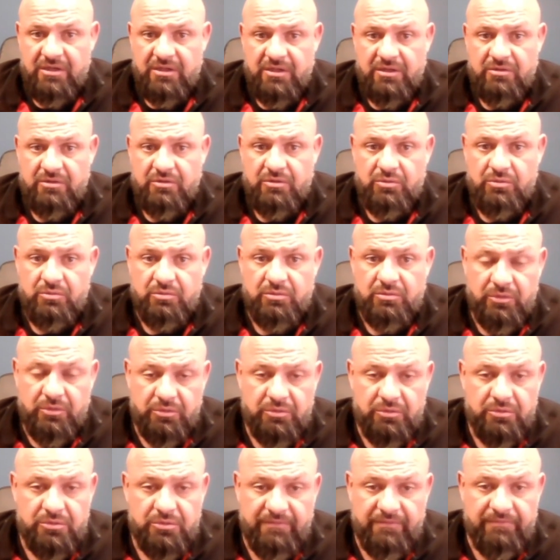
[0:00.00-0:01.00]
you
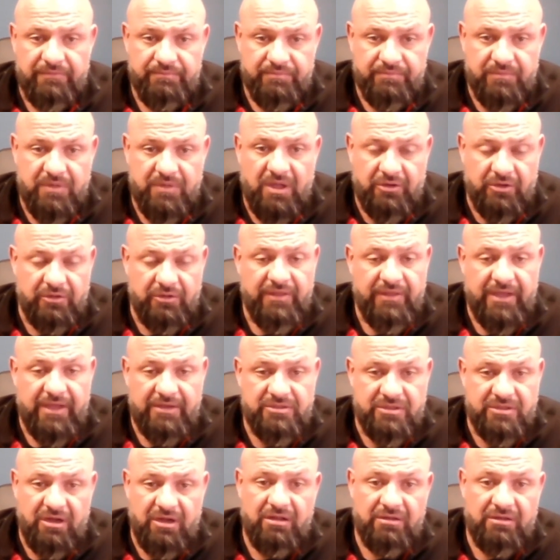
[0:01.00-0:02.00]
lose one hundred thousand
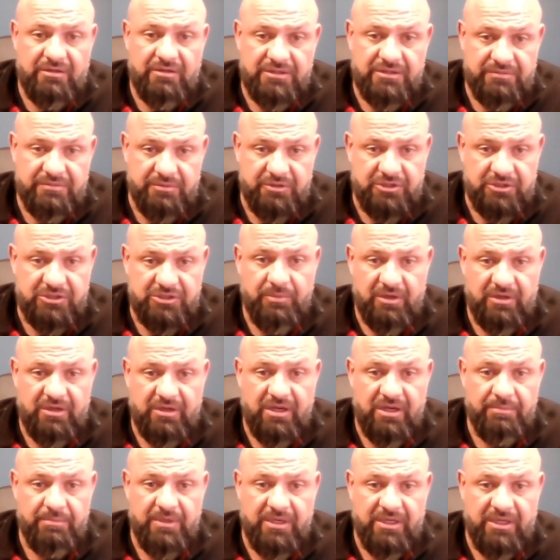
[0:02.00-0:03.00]
dollars from a small
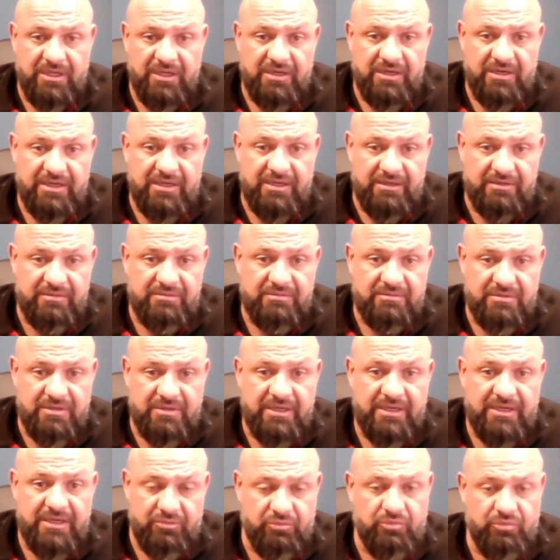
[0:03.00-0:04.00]
company and it can, it
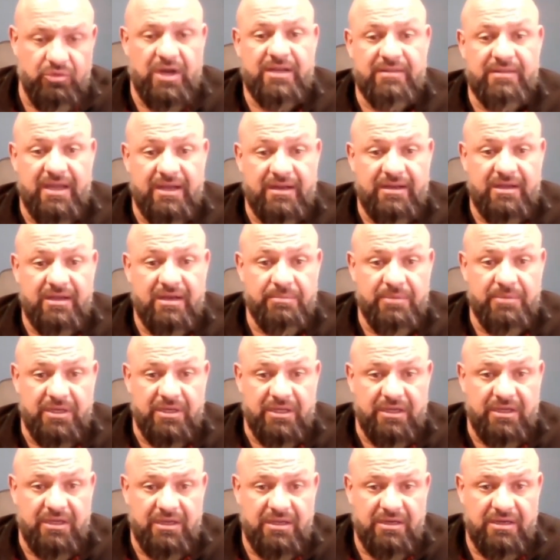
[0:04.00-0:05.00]
can wreck that company.
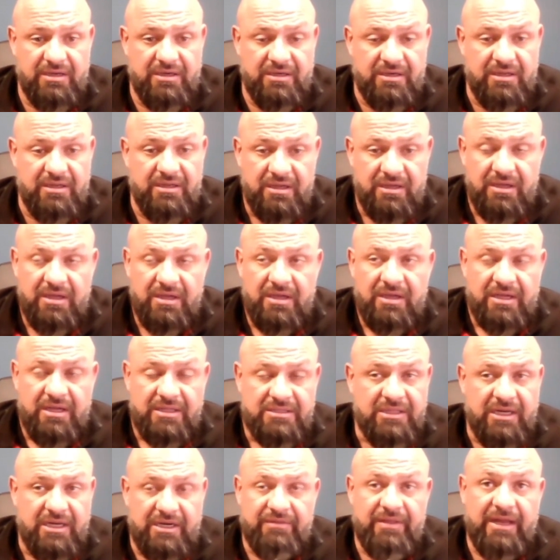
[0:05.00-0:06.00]
And it's not
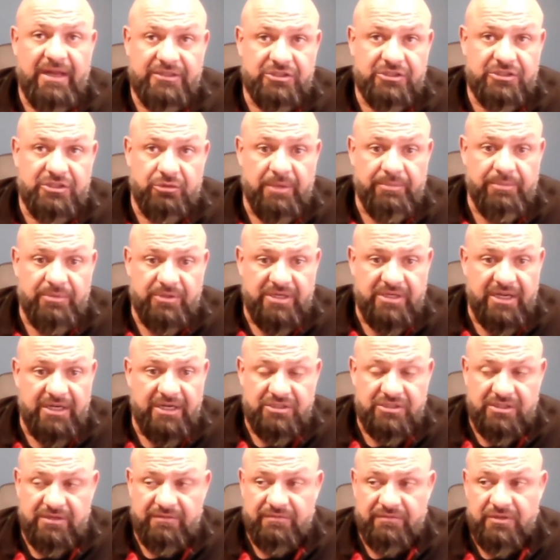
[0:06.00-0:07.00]
even that, just your reputation.
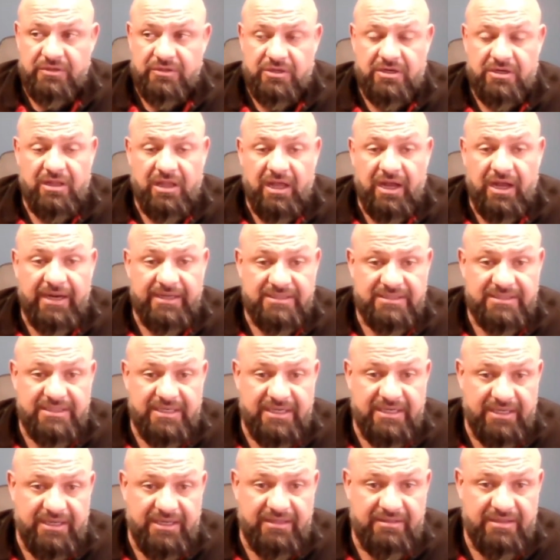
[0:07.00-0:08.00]
If your clients get
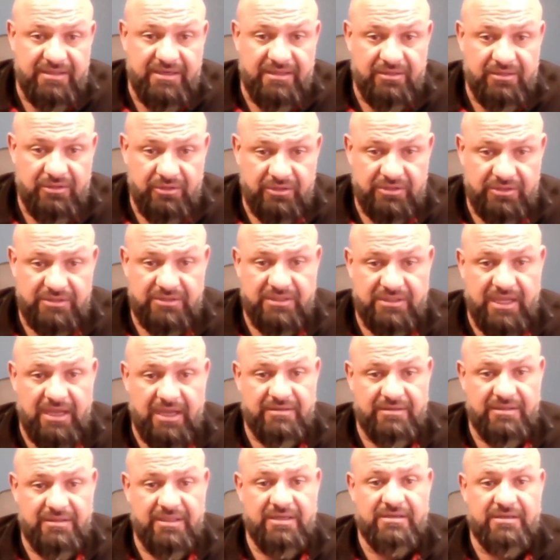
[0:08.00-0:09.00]
hit, then it looks that,
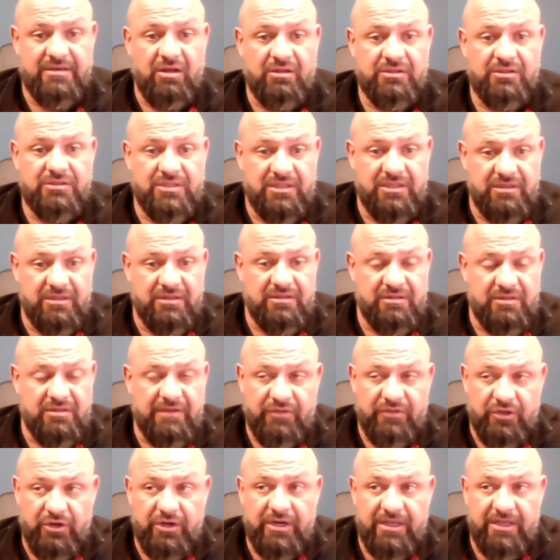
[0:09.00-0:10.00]
then all of a sudden, if they're
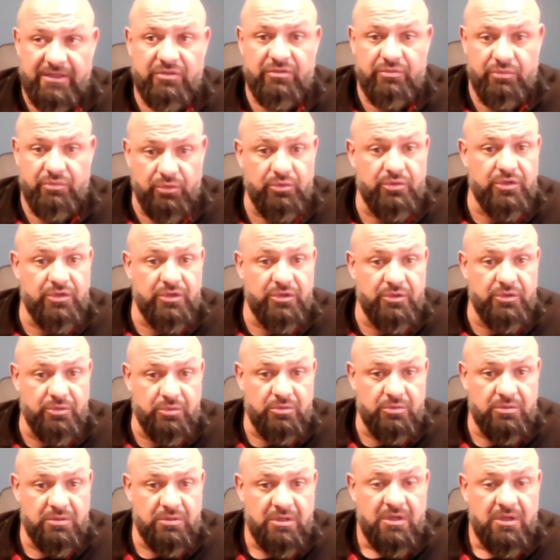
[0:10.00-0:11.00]
hit through you,
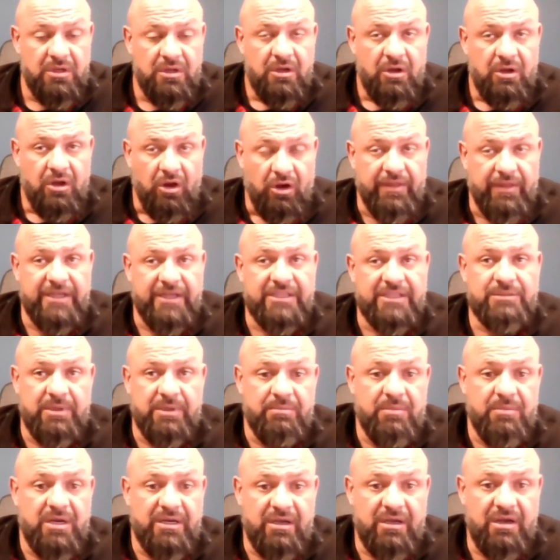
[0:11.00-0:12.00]
or they spend
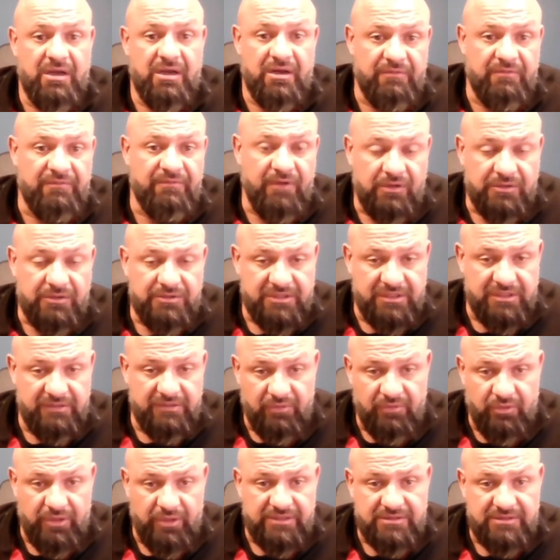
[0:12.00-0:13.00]
money on a false
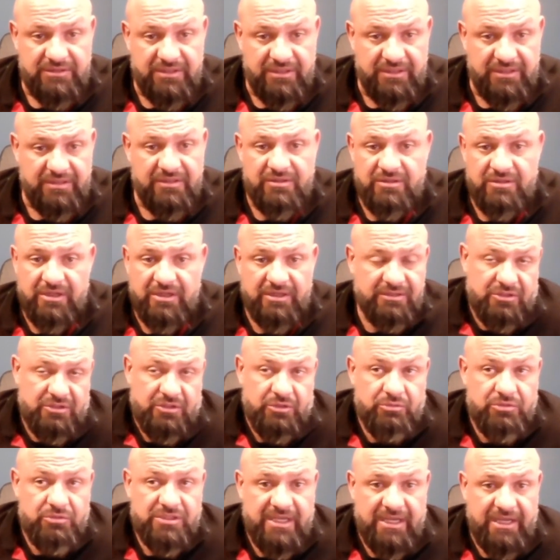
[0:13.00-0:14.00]
invoice that, that you
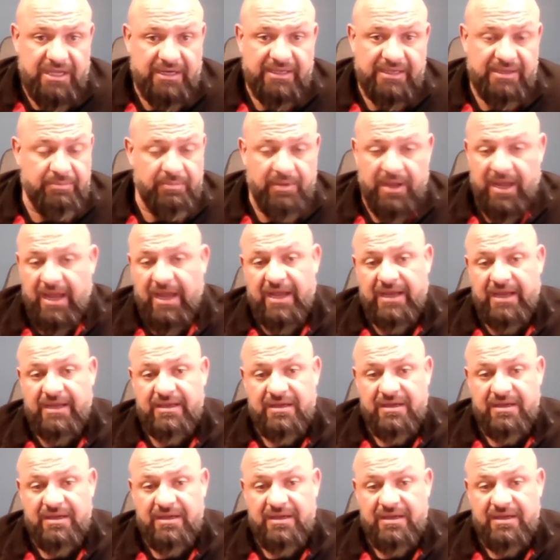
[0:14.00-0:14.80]
just can't get back,